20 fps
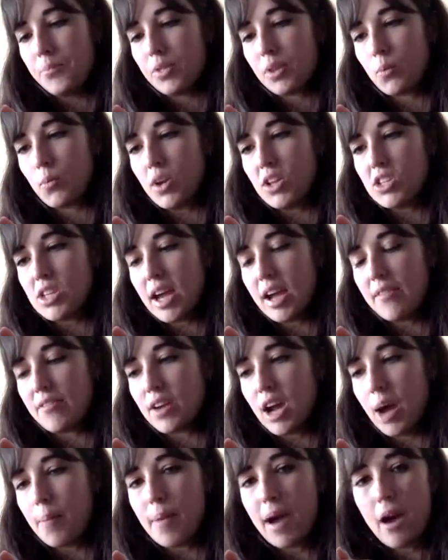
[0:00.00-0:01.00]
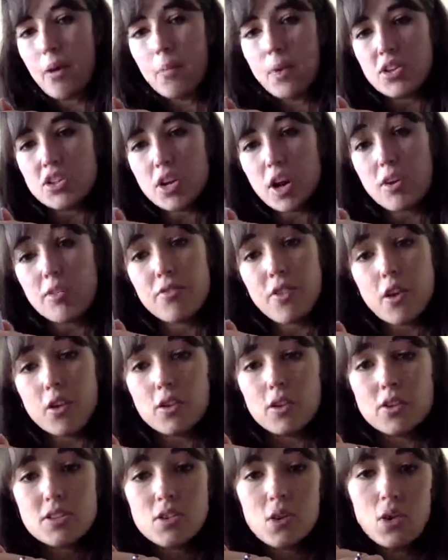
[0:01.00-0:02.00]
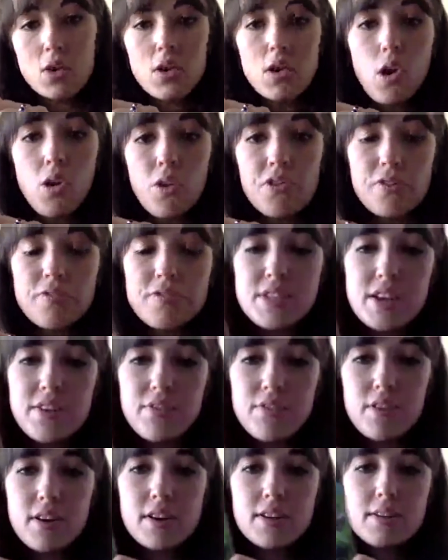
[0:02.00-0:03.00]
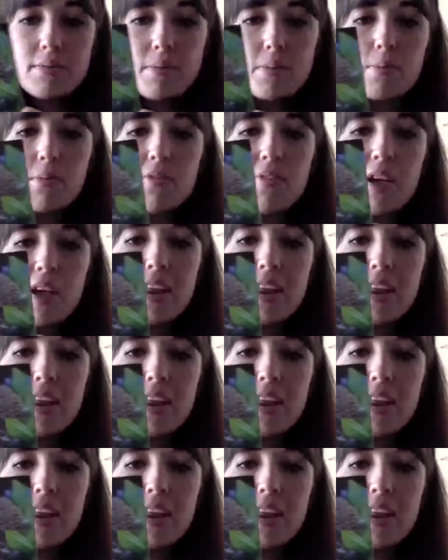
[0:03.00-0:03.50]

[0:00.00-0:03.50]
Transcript: which have come out, which are focused on lots of different, let me move that